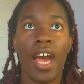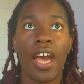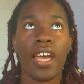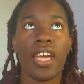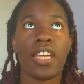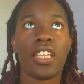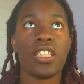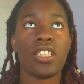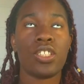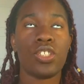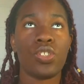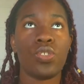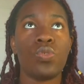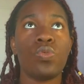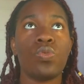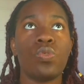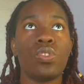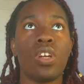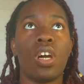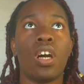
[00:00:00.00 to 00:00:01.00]
I
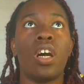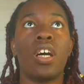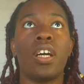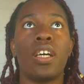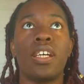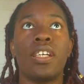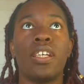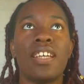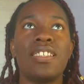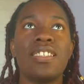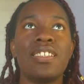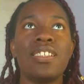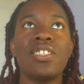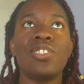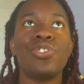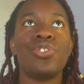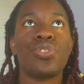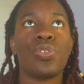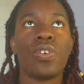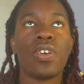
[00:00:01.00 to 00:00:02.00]
didn't
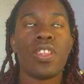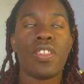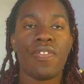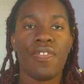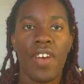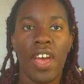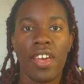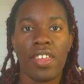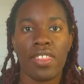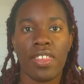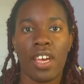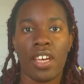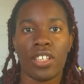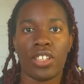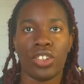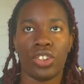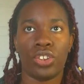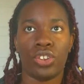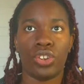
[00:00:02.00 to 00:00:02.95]
enjoy the fact that